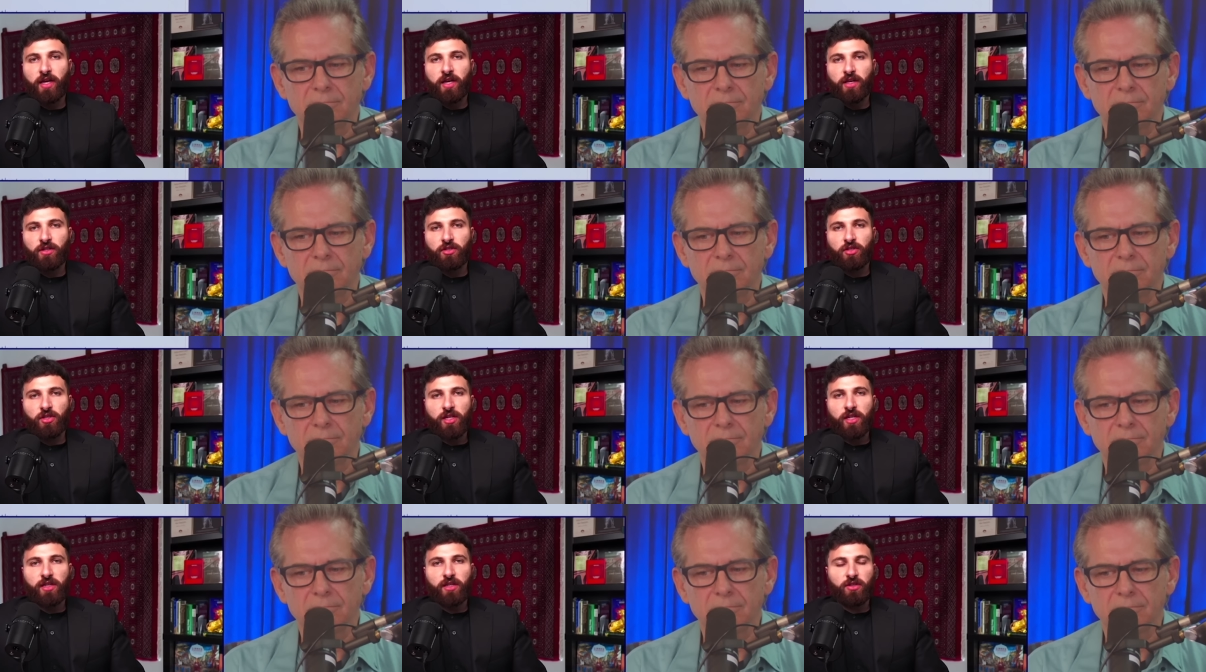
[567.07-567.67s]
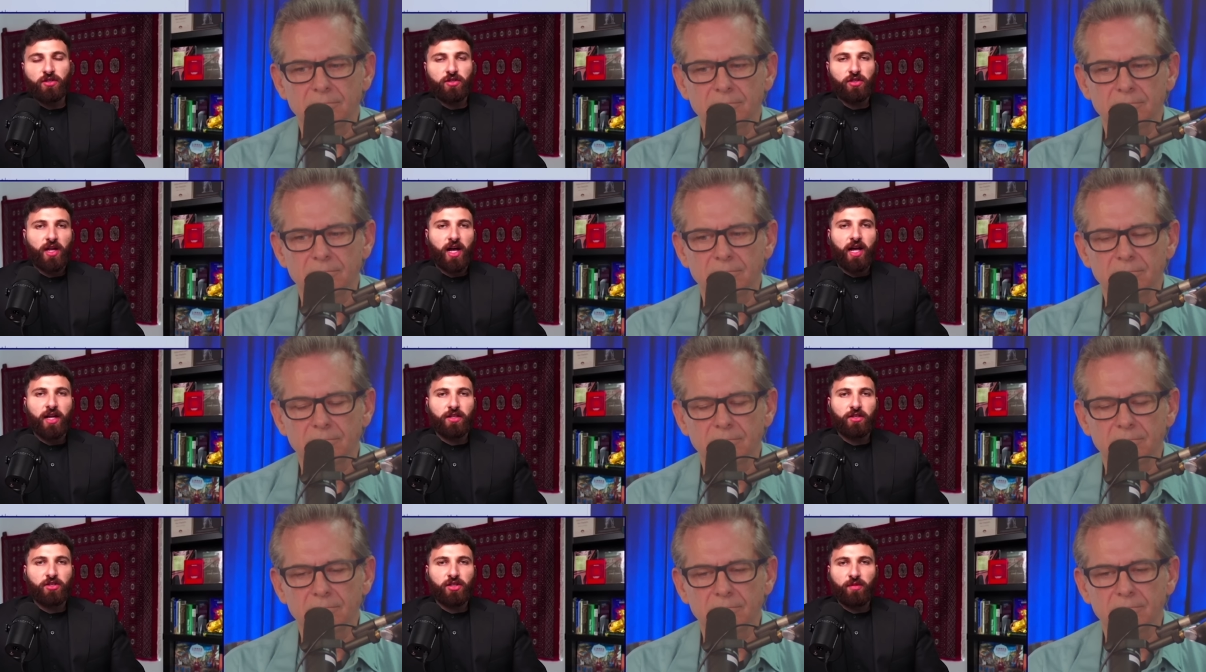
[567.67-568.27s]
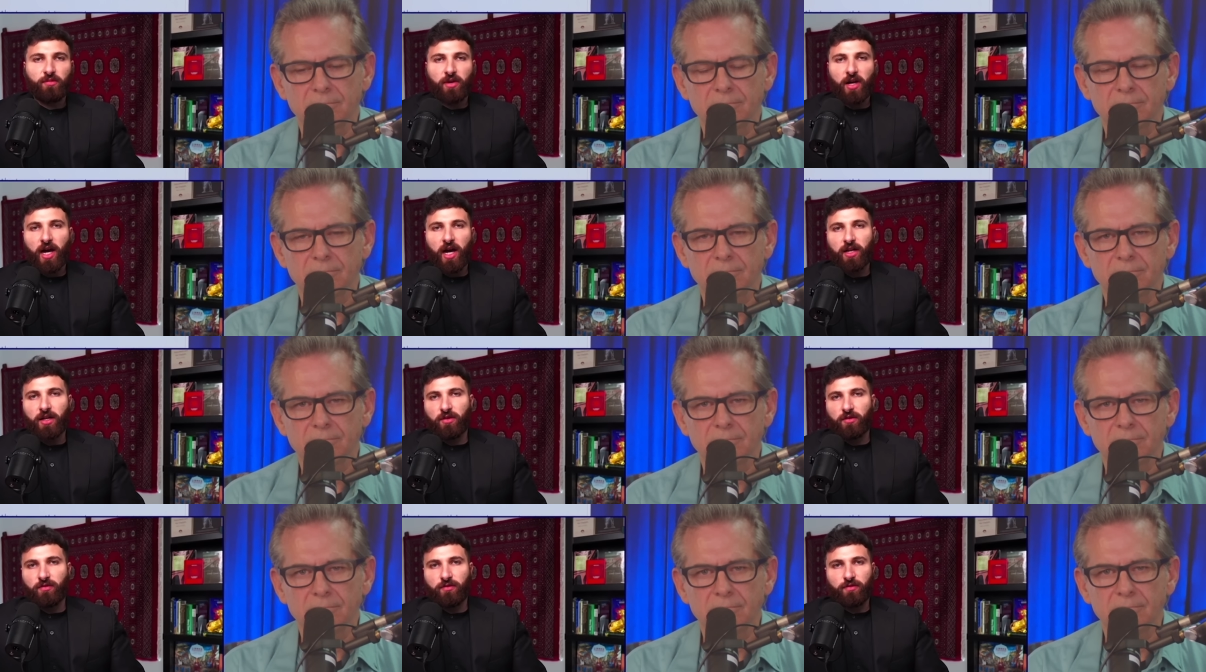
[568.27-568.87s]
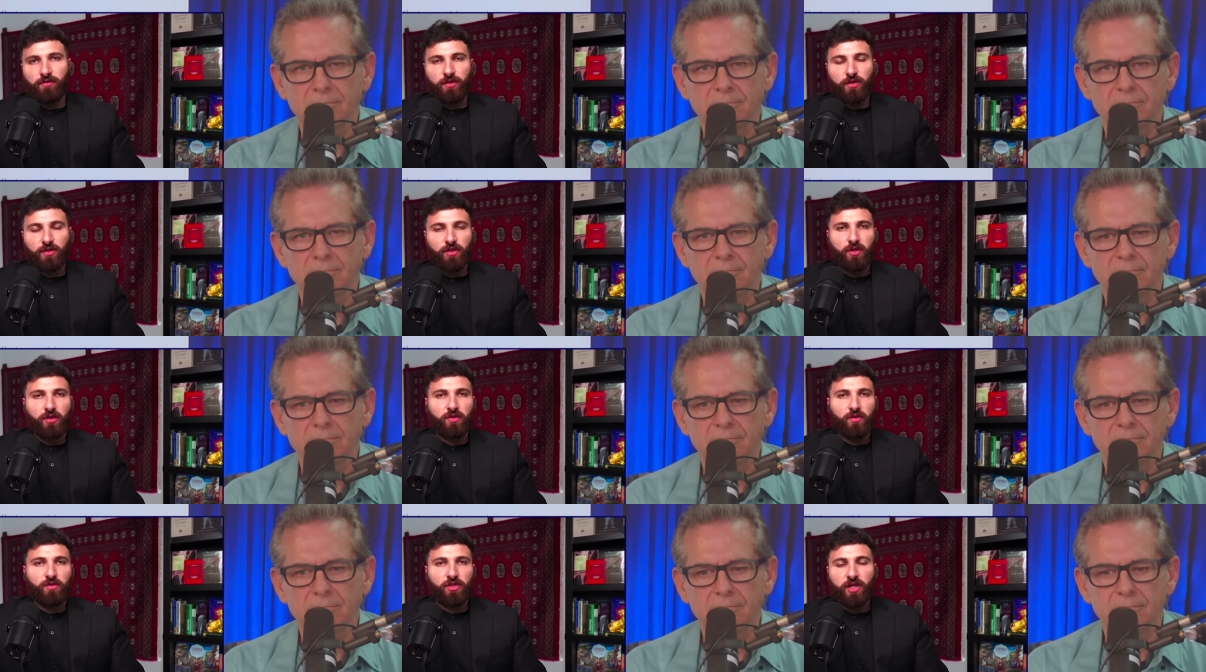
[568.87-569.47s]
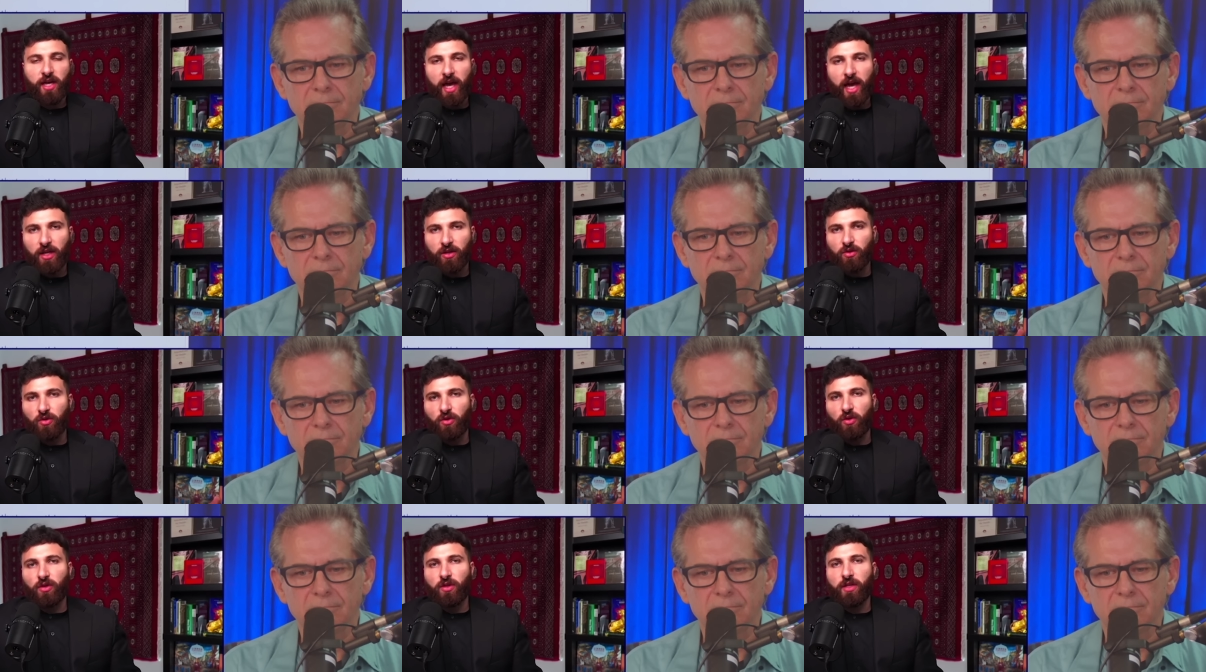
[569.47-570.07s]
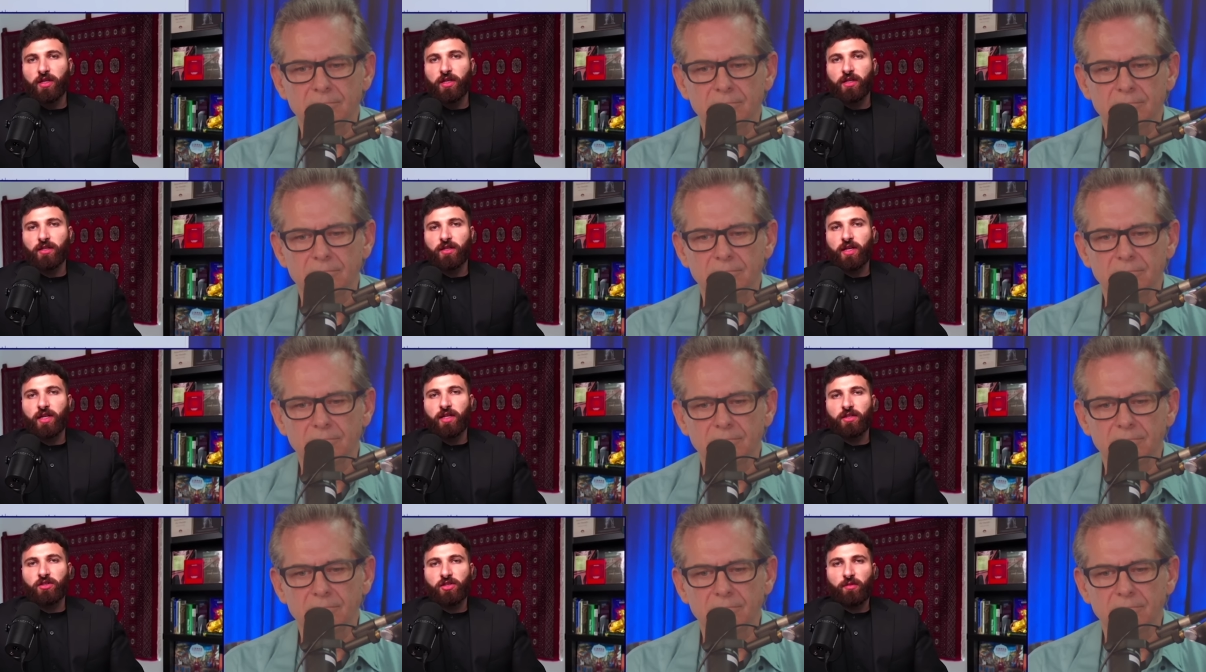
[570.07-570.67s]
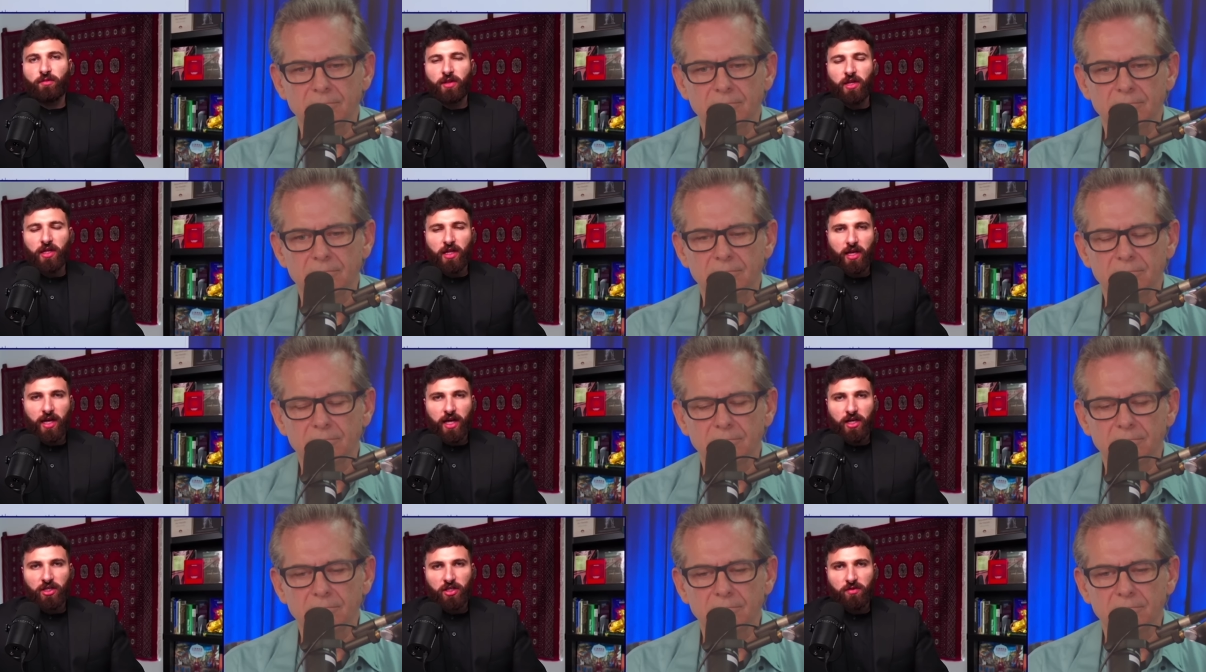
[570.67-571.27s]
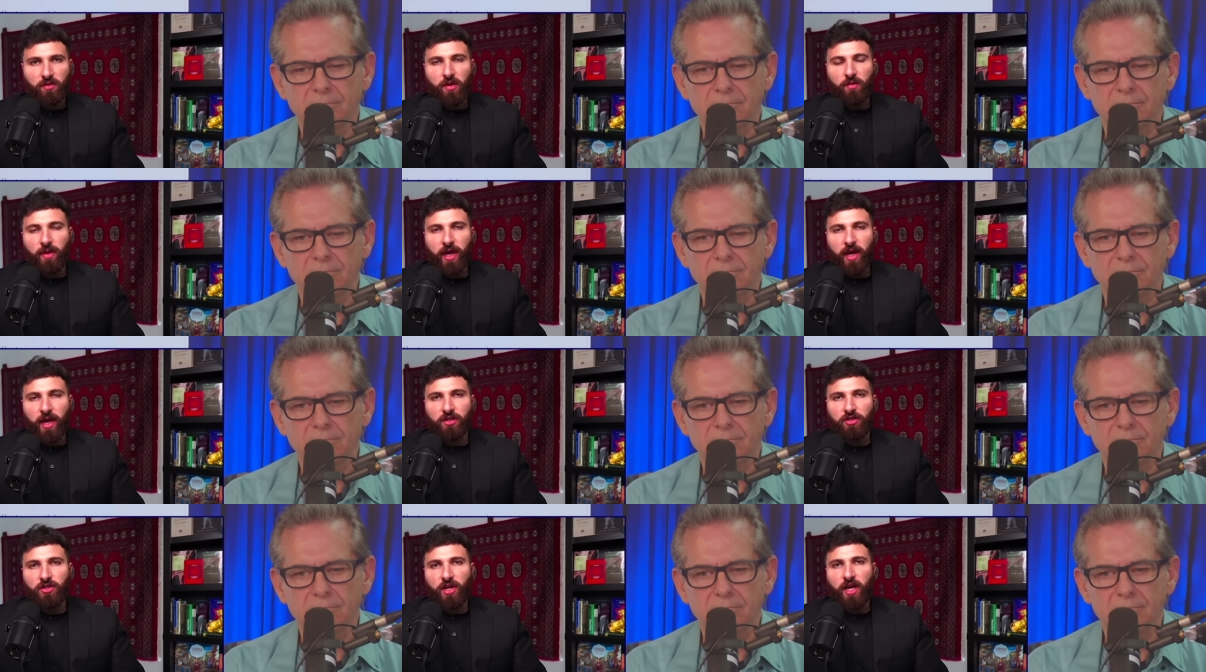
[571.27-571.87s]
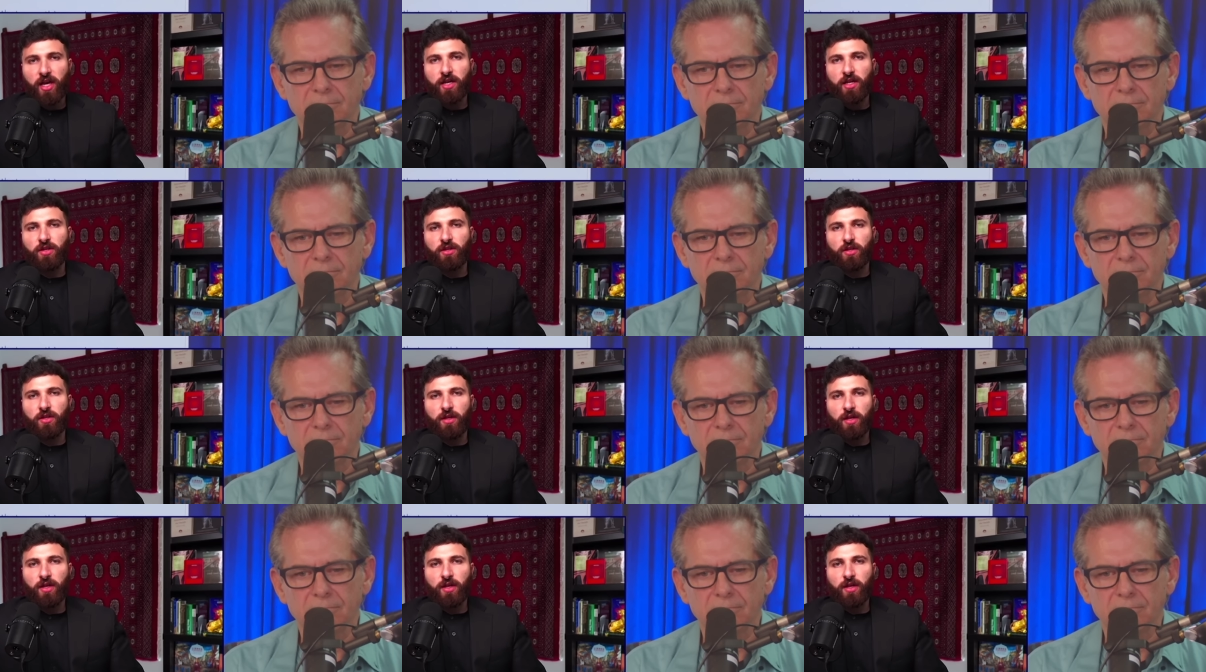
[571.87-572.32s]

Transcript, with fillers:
Speaker 1: scene is not some kind of, you know, scandal and, and something that has to be maintained